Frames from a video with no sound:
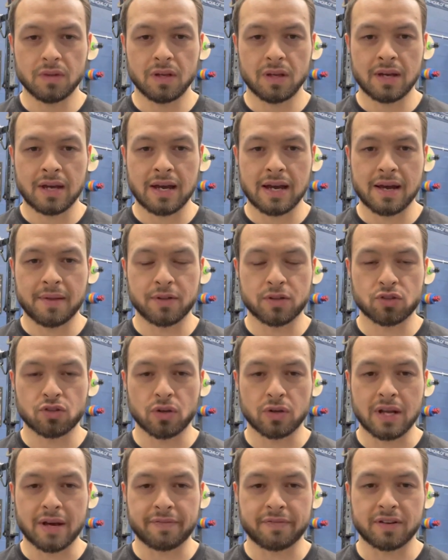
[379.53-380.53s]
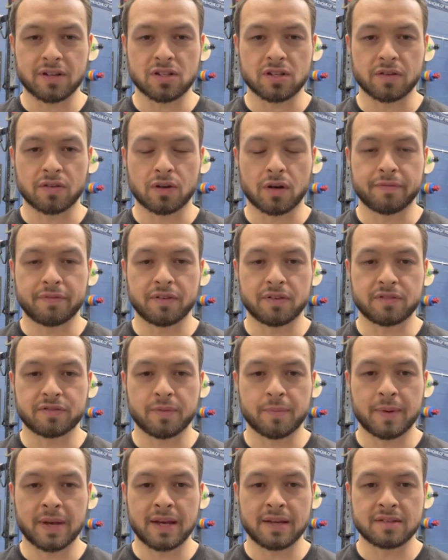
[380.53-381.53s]
the true definition of confidence
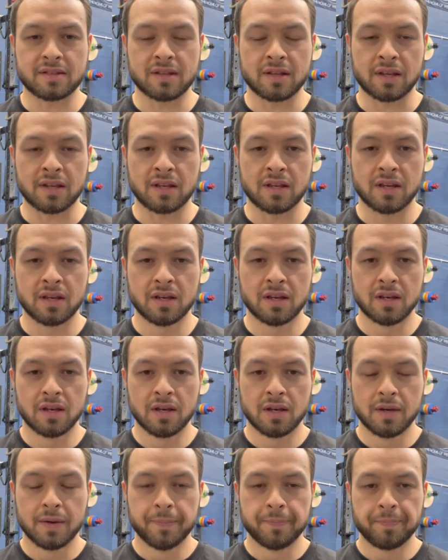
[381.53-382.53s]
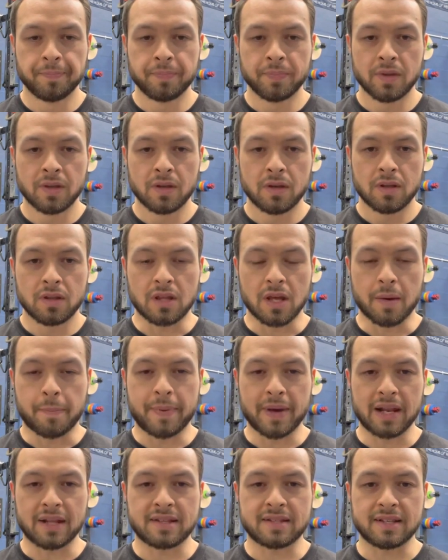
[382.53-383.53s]
for me is the
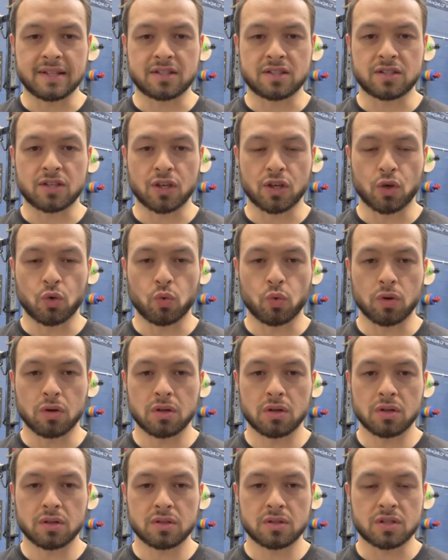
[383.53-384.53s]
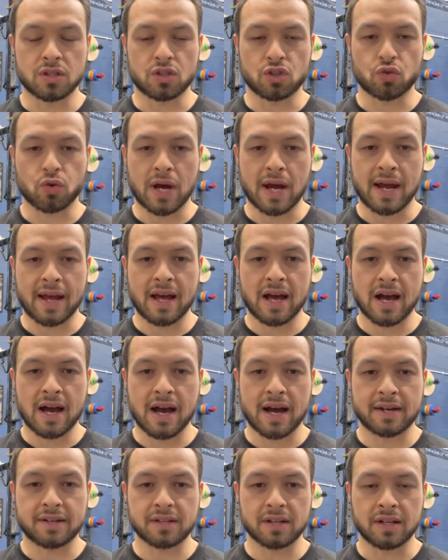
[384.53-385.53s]
ability to try
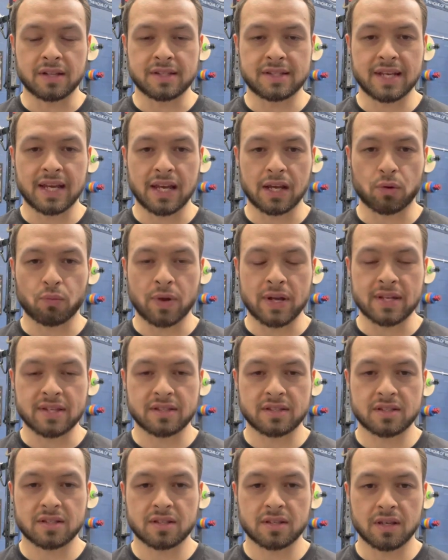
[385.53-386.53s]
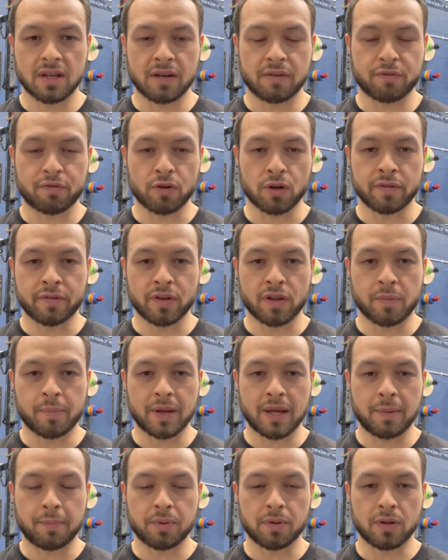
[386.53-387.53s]
hard and take risks in front of other
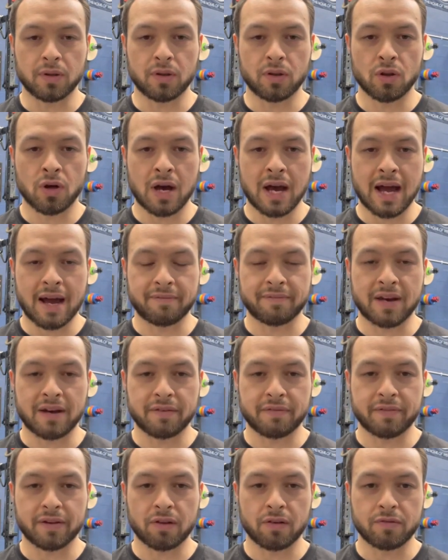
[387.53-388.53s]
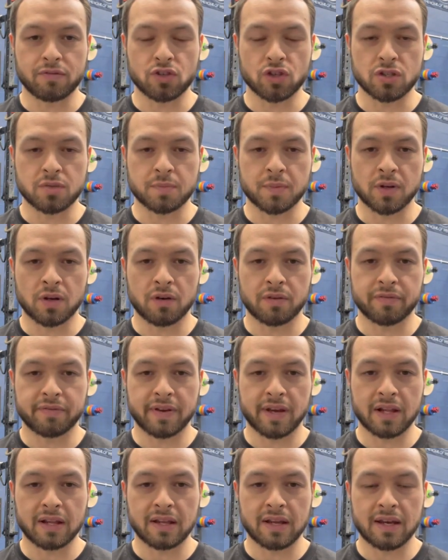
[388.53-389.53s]
people and not have that fear of judgment or
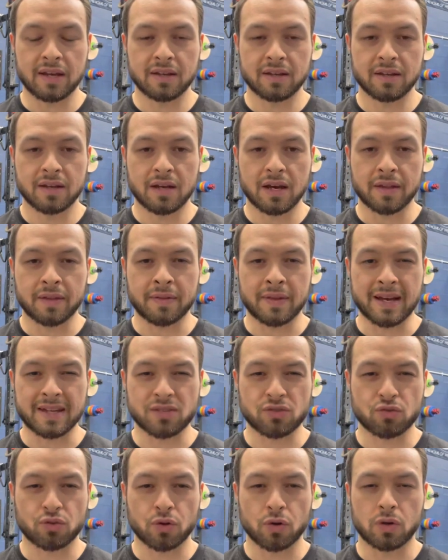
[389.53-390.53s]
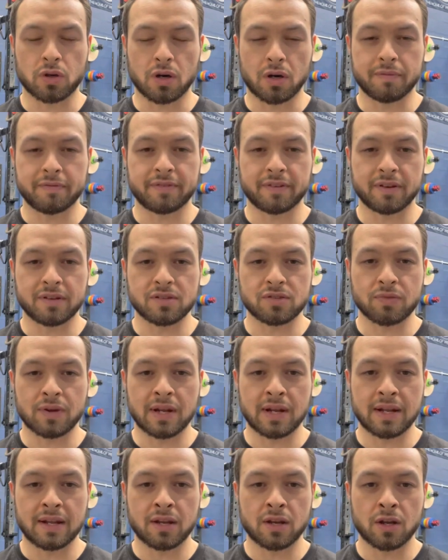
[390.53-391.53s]
failure. I think that's true confidence
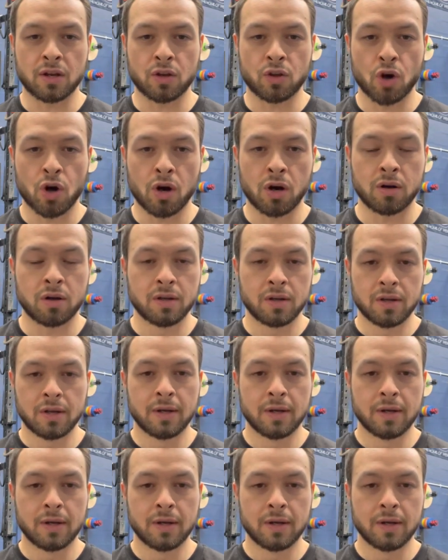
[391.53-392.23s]
really, you know, not,